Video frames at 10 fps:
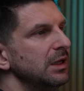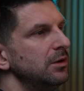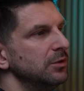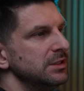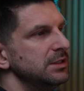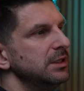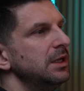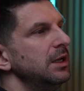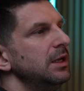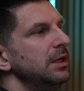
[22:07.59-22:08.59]
Now,
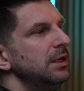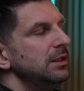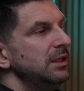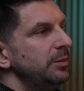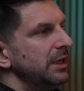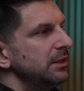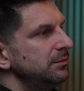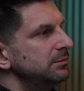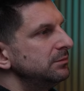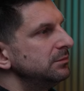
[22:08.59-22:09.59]
the next
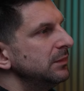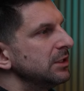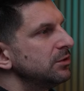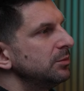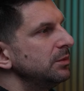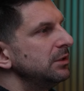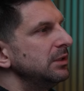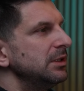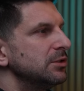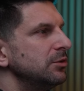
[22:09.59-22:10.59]
thing is not the
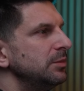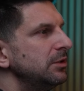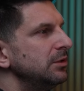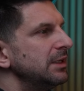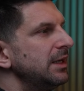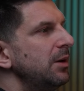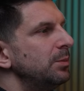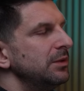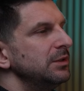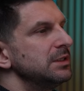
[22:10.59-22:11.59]
next, but we have a
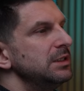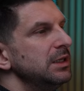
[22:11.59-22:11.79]
ramp.